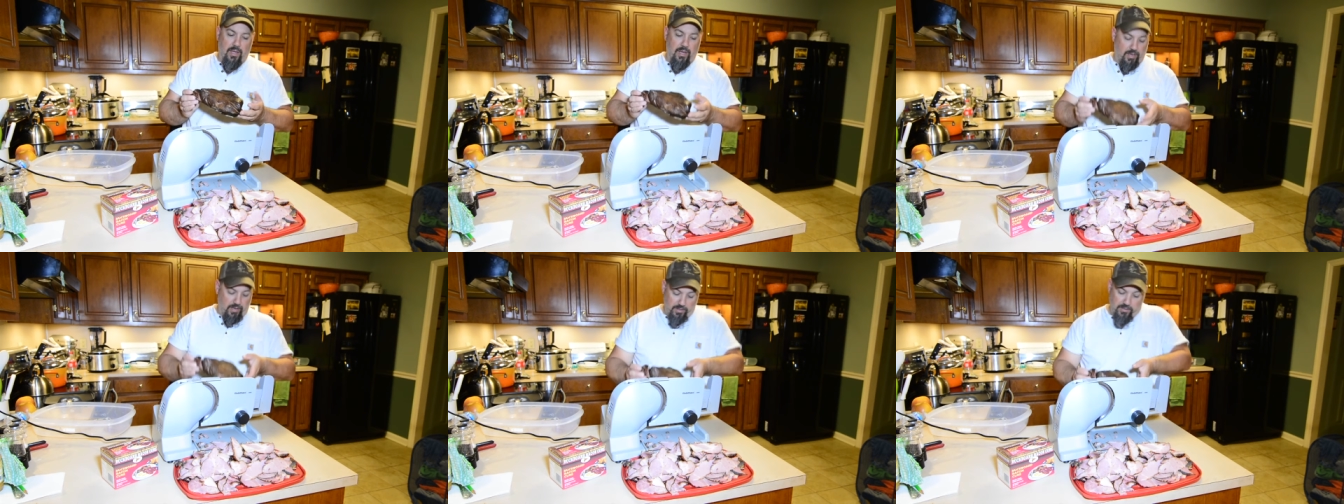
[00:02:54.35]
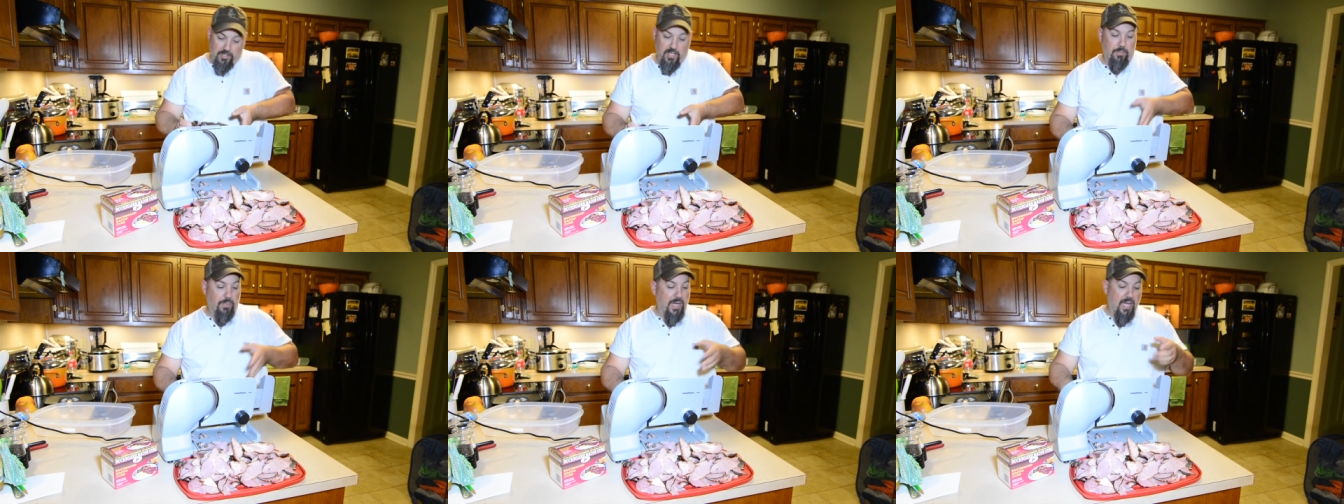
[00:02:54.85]
And you can see
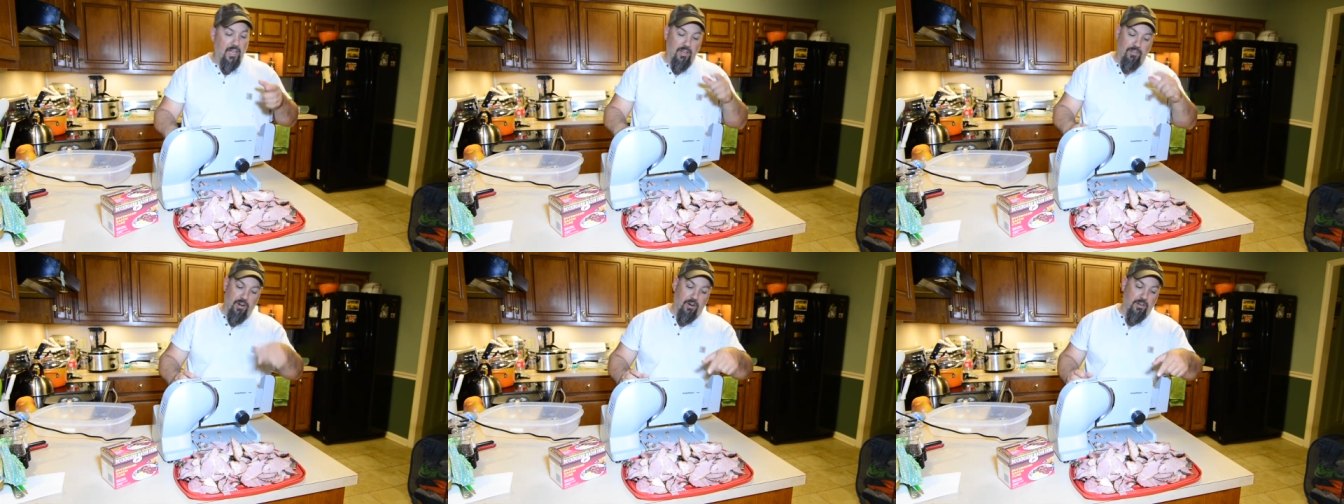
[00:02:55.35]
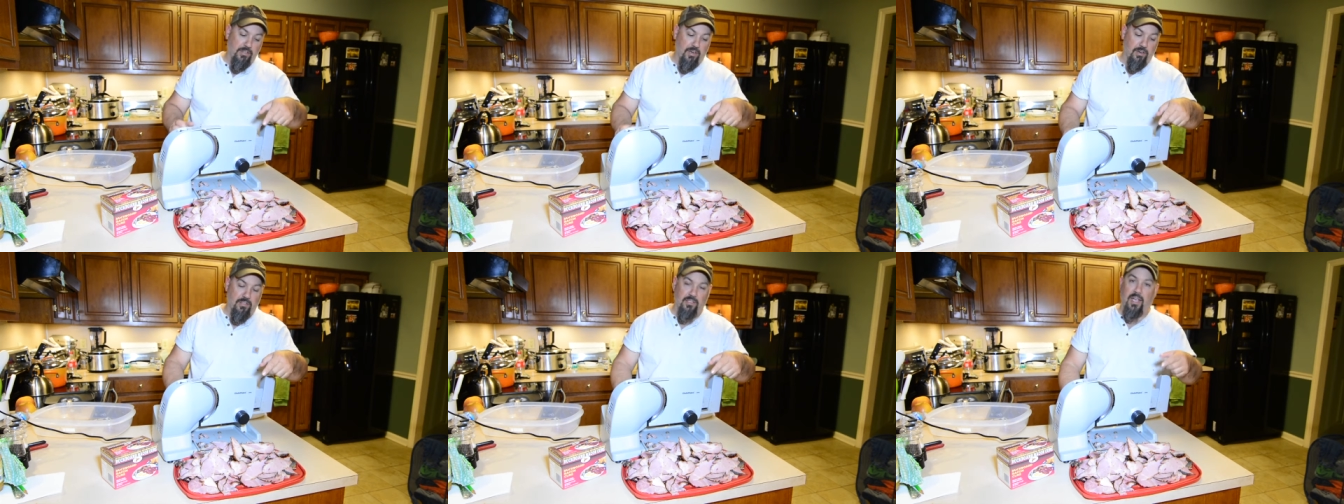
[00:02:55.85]
the pile of it already
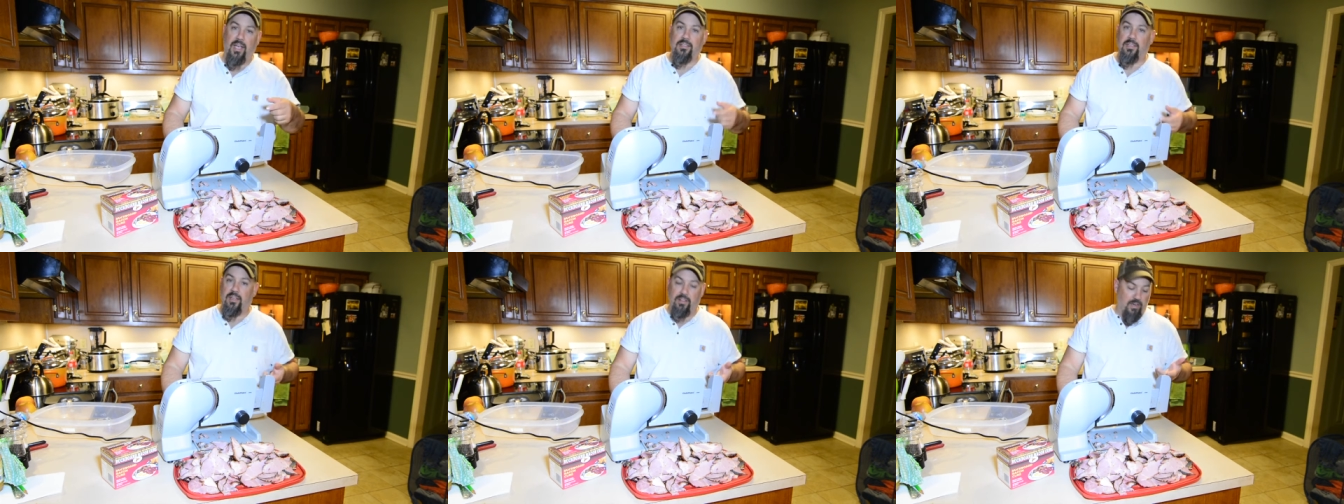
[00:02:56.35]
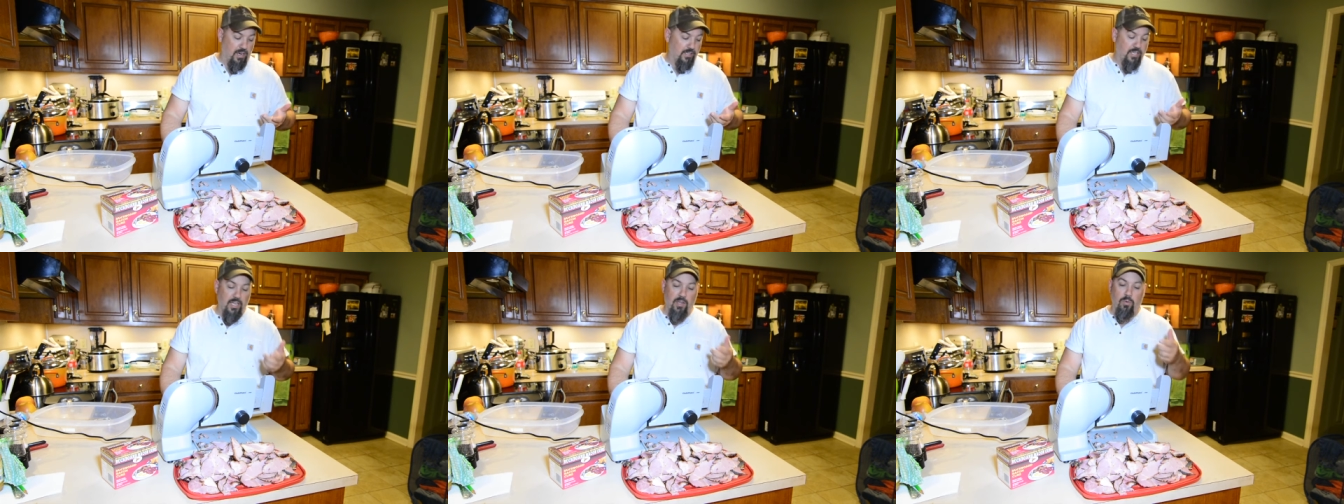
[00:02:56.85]
starting to slice down there. I
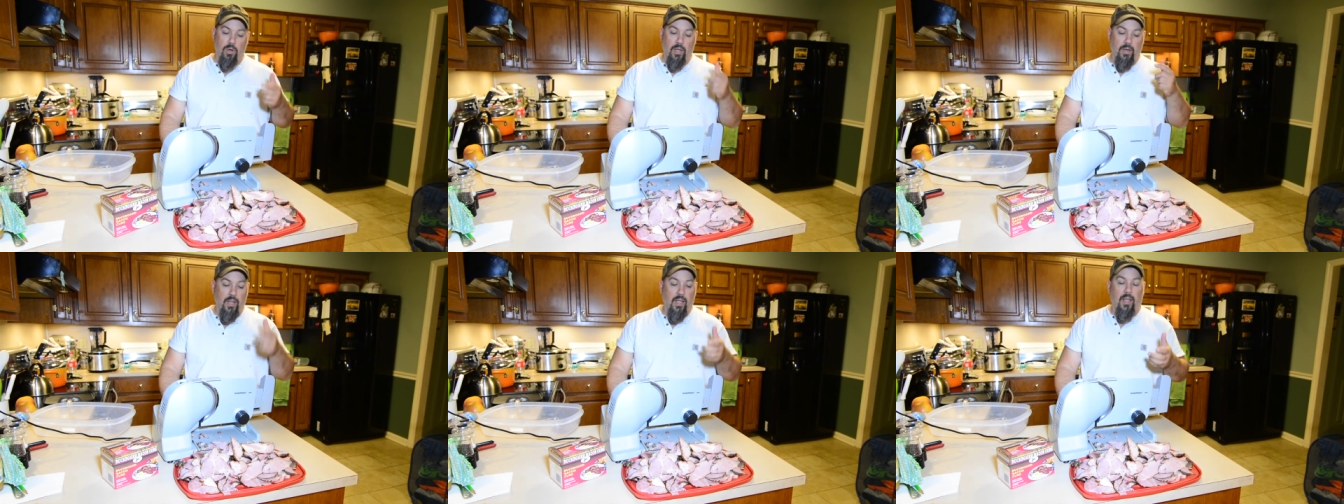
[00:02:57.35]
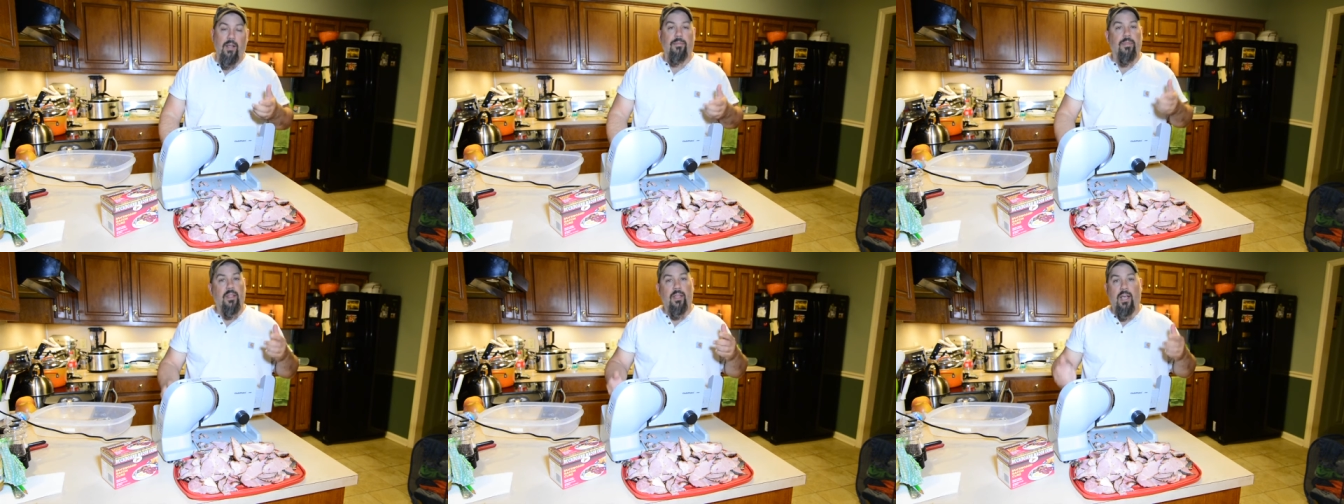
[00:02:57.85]
tell you what,
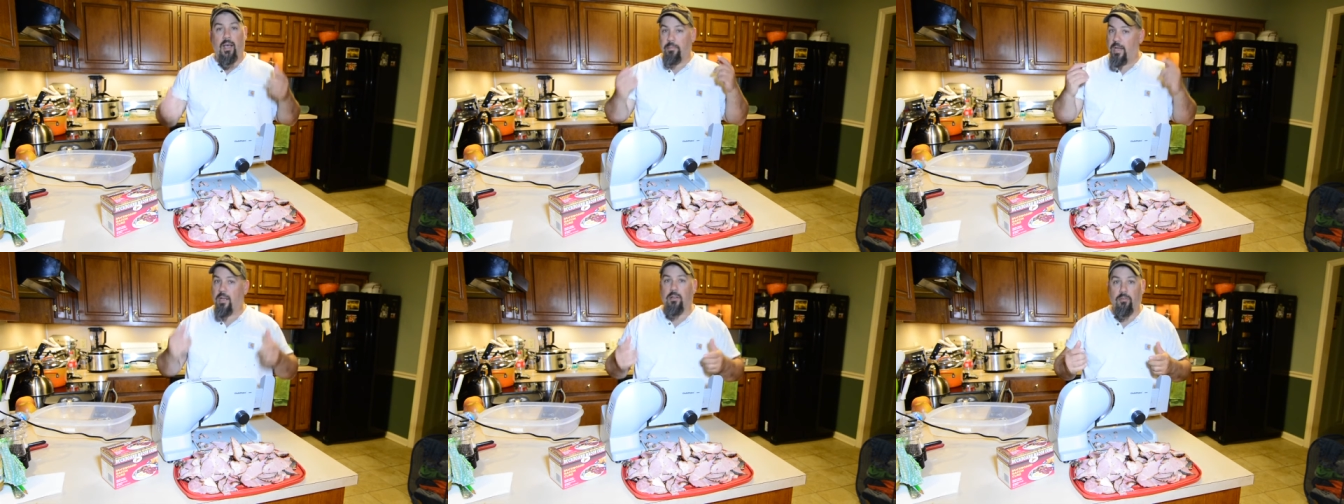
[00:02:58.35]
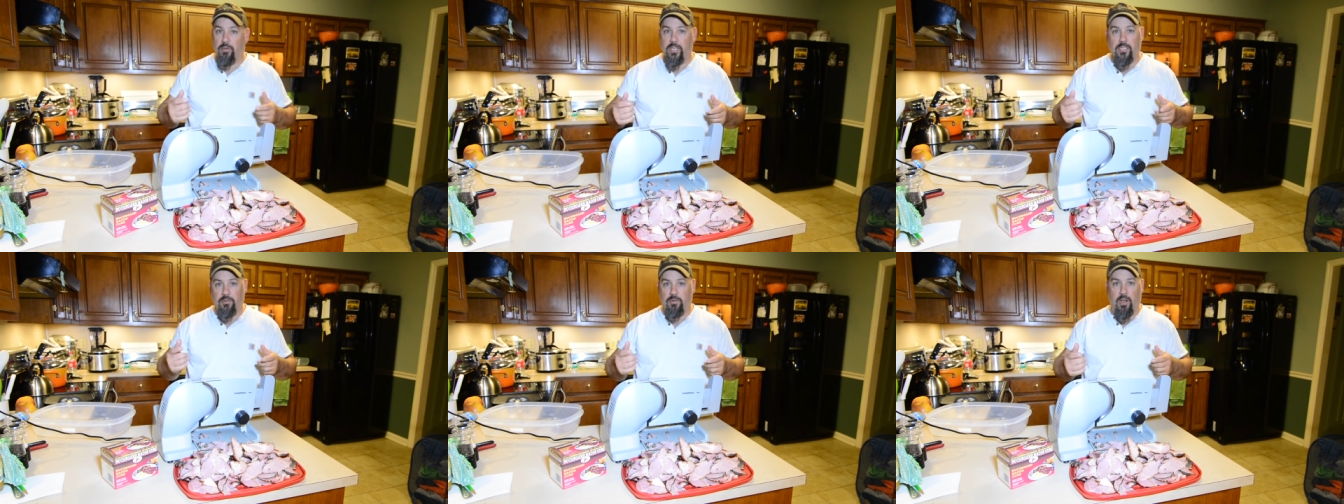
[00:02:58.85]
I'm not going to
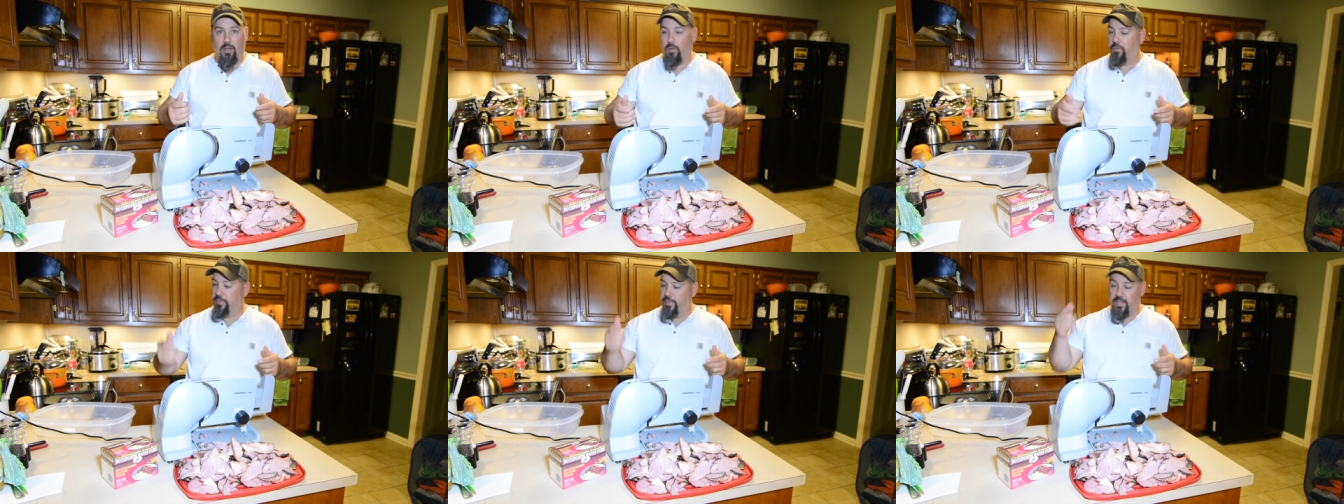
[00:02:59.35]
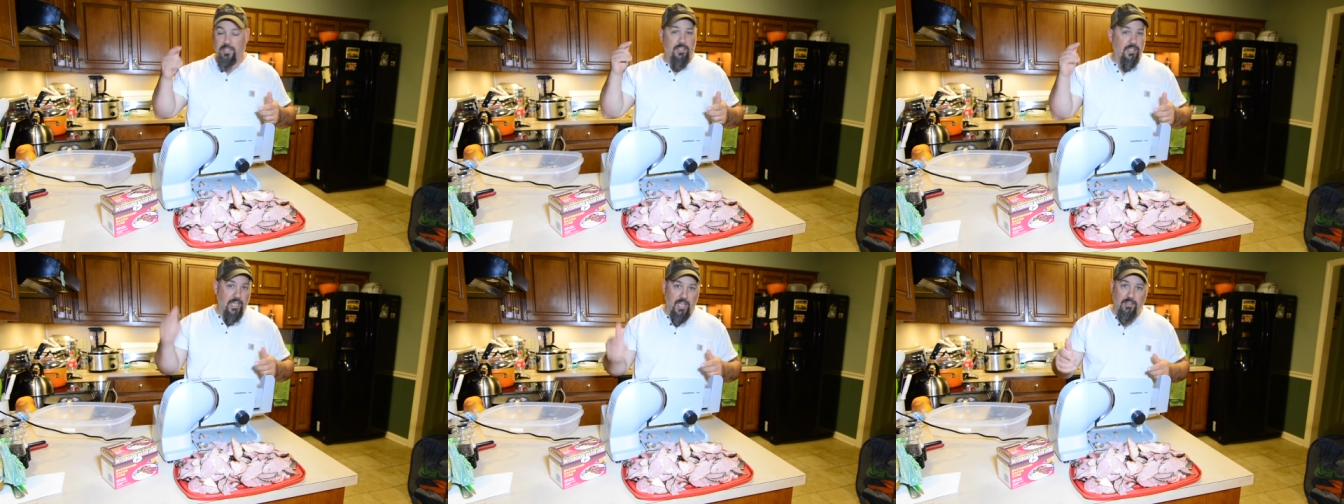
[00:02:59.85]
lead you wrong. This
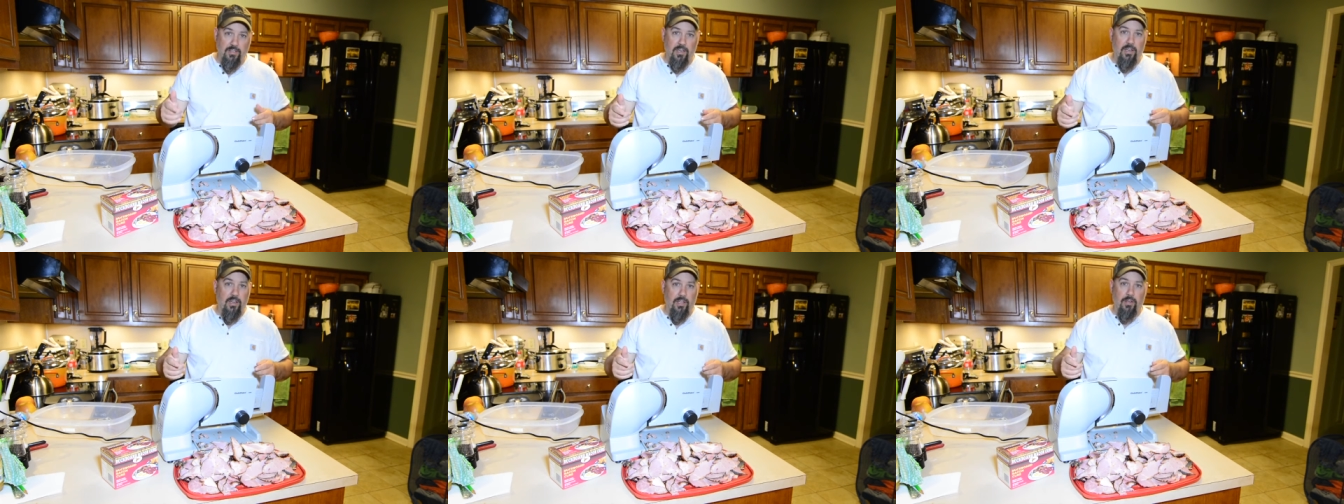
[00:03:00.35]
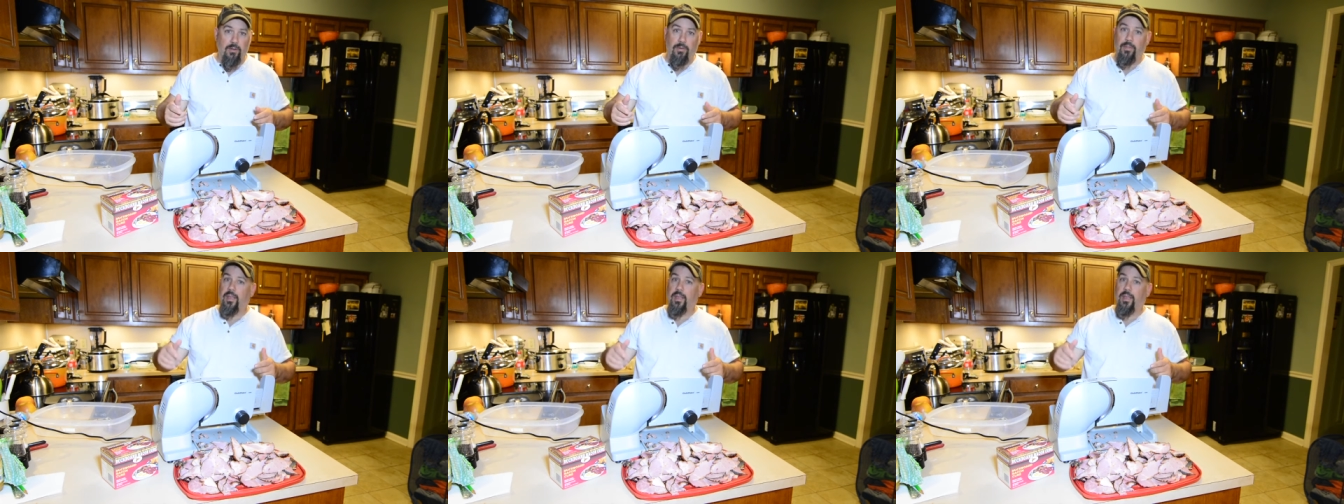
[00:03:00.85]
is easy to do.